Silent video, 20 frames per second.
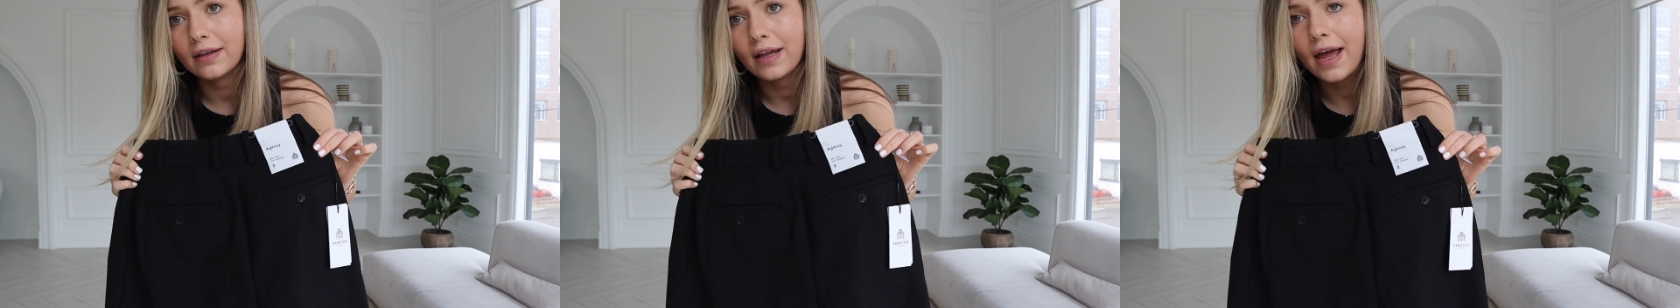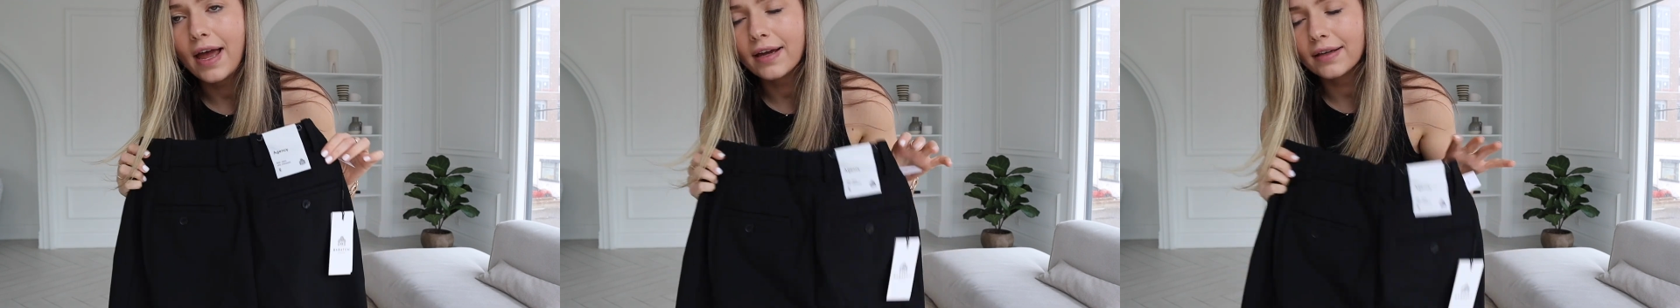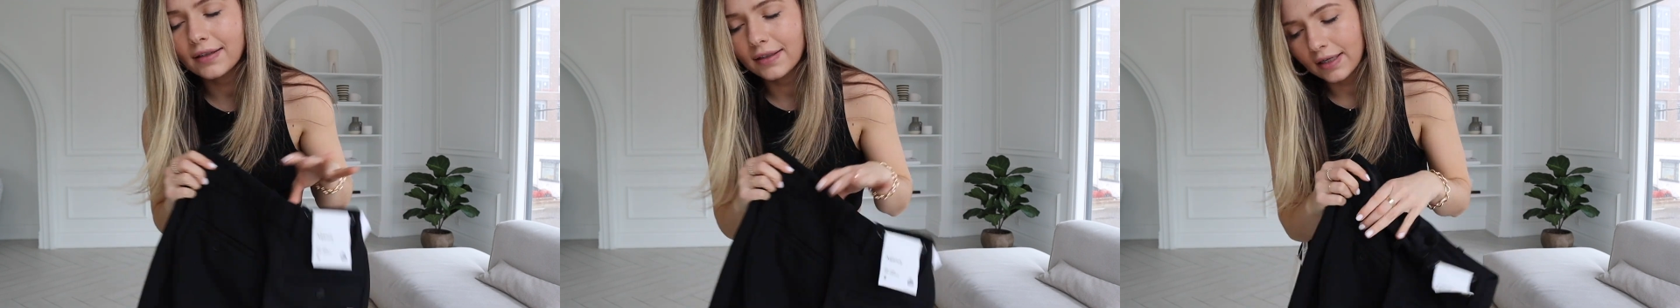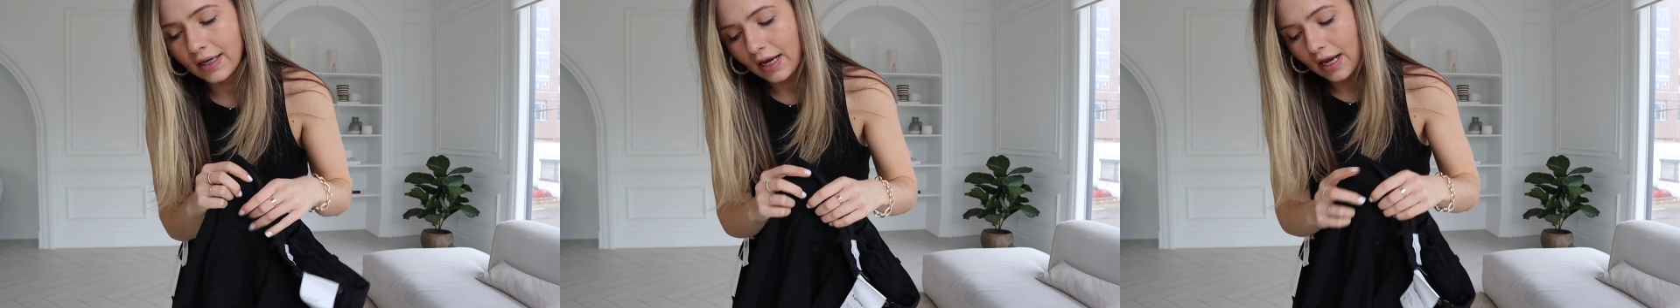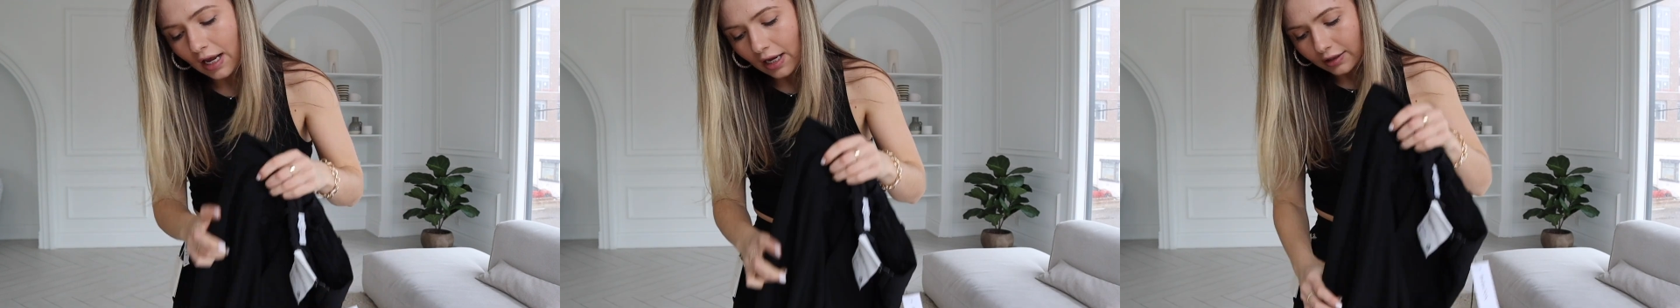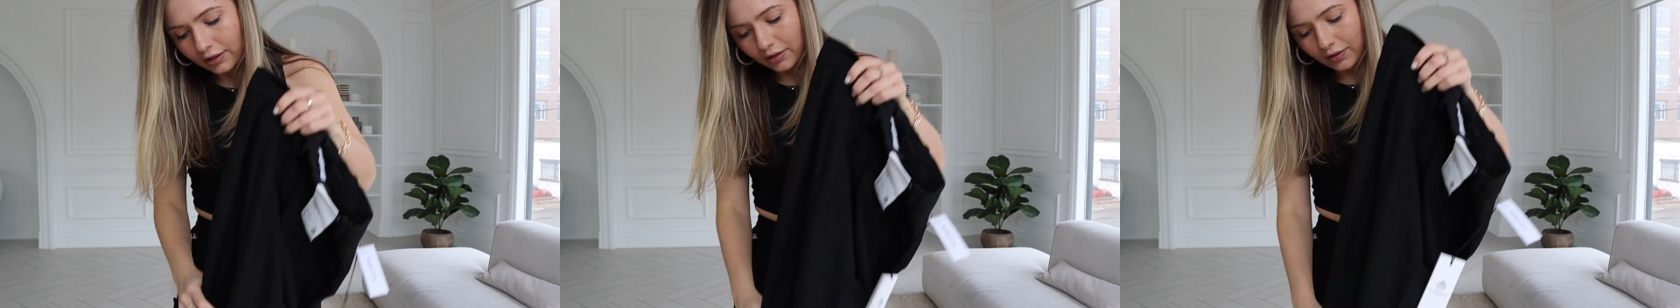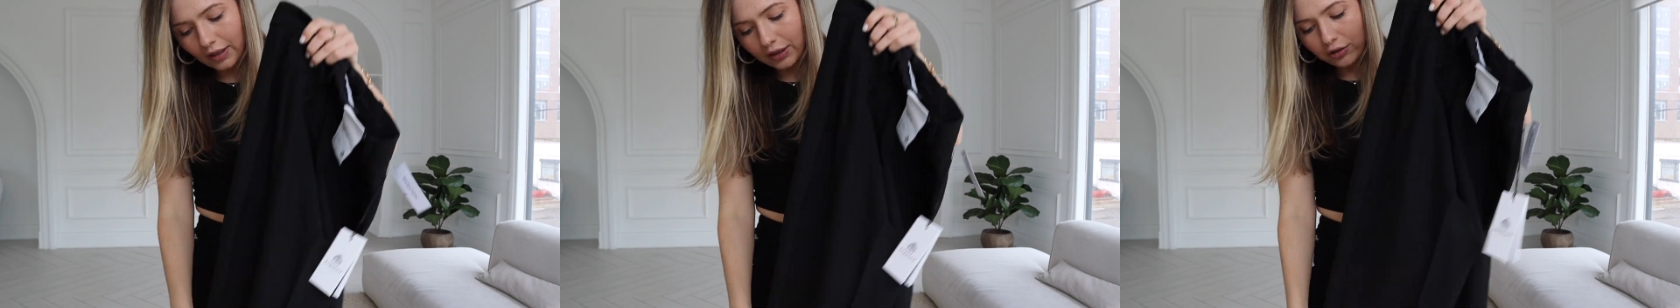legged.
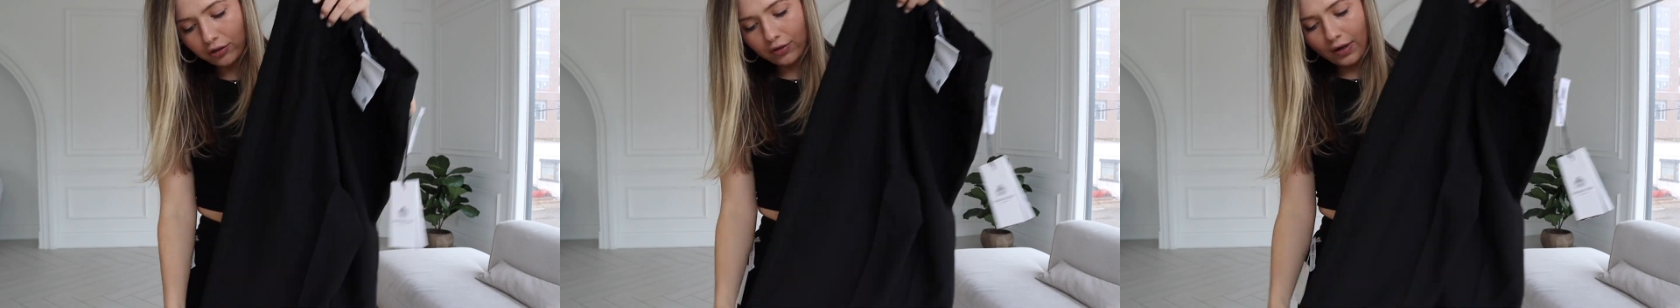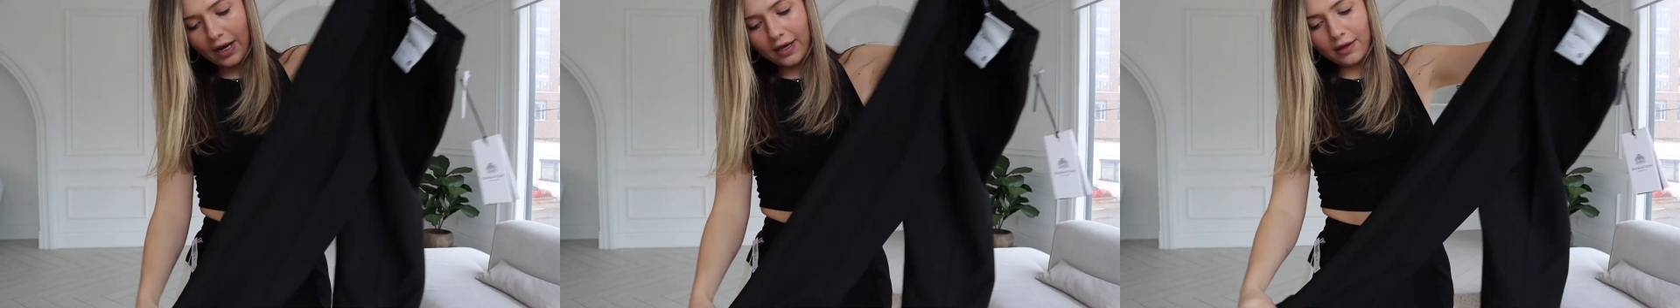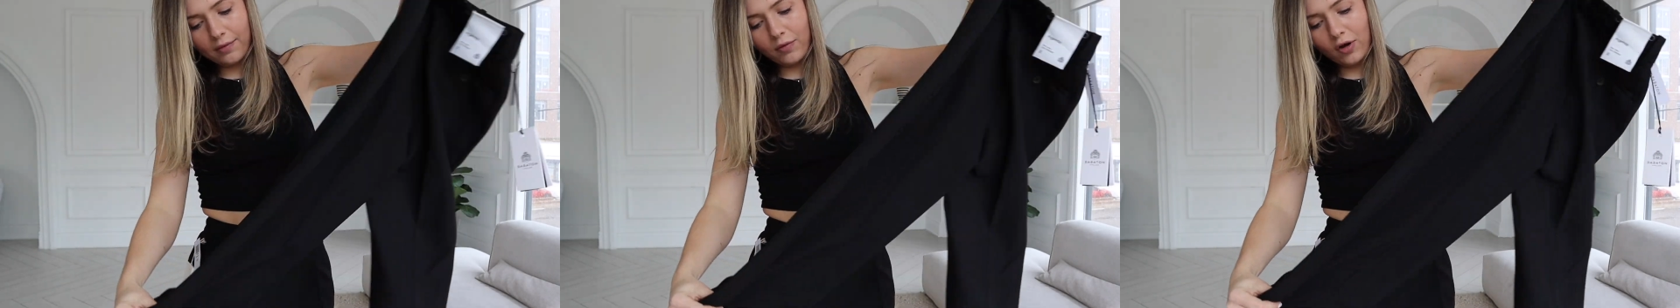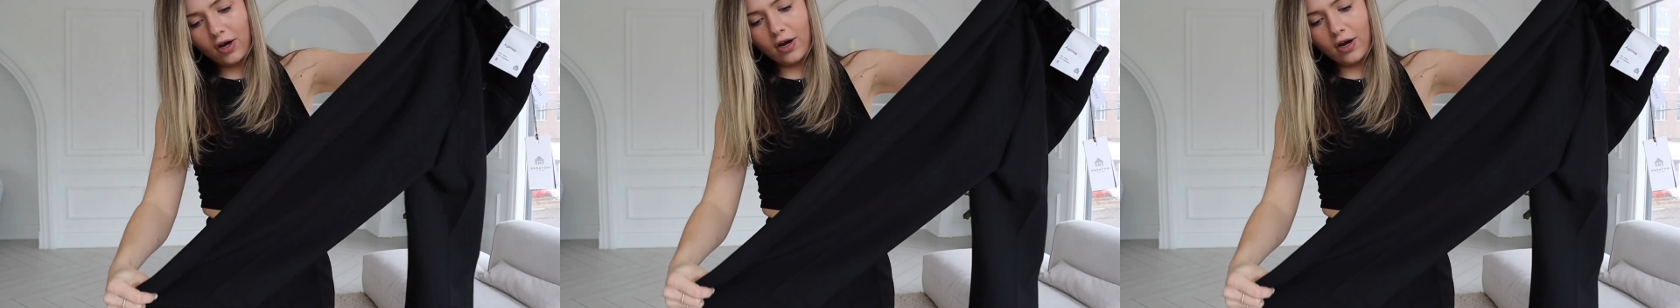So let's try them